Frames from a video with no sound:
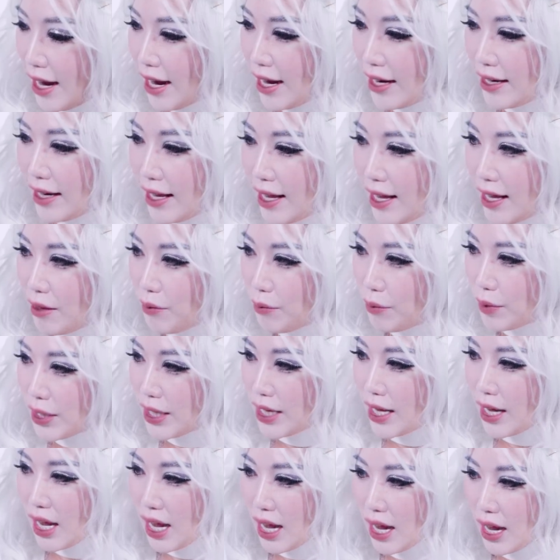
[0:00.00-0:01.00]
And then we
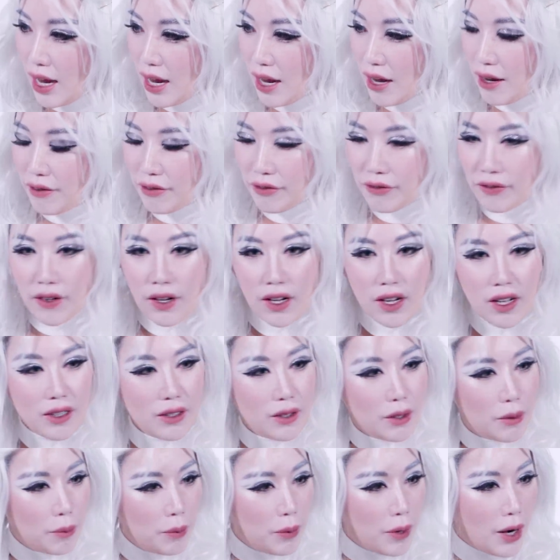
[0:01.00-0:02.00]
have
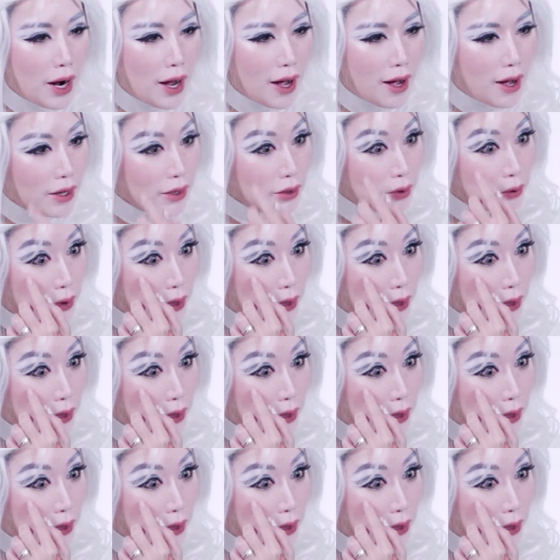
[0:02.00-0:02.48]
the brown,